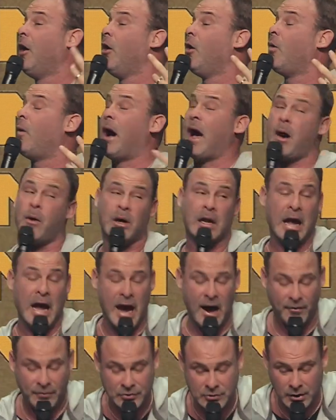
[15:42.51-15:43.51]
why would I
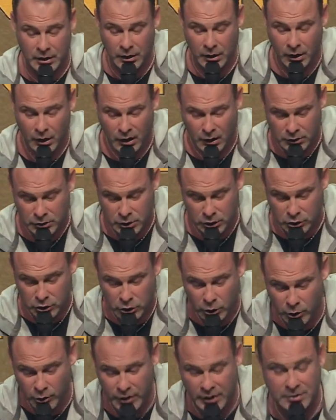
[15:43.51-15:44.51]
have to, to
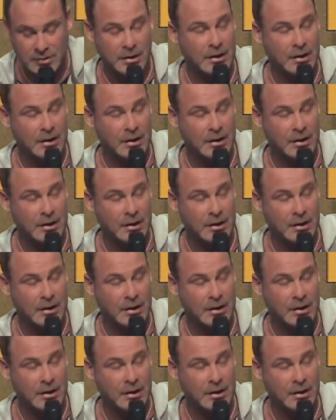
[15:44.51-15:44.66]
do this?